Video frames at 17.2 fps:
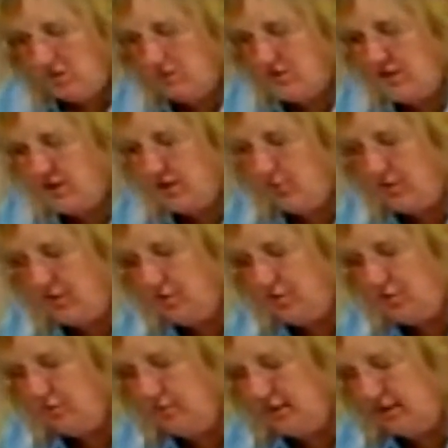See what they're
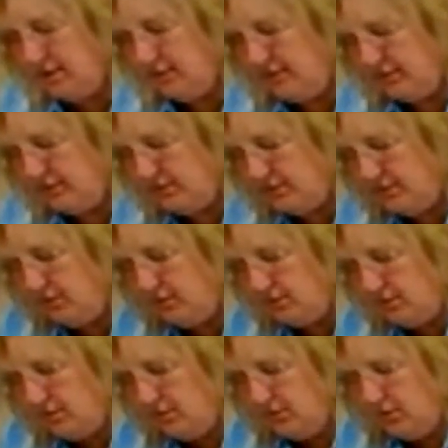doing.
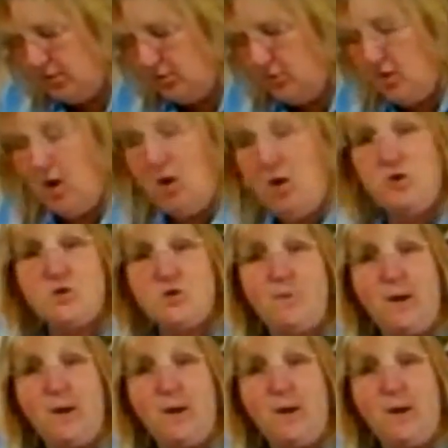Who knows?